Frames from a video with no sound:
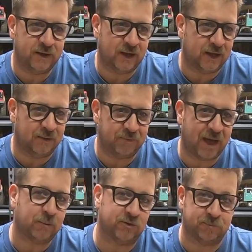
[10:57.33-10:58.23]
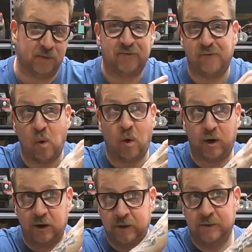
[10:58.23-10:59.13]
That was
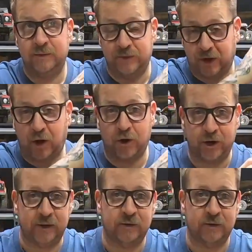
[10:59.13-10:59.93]
before the current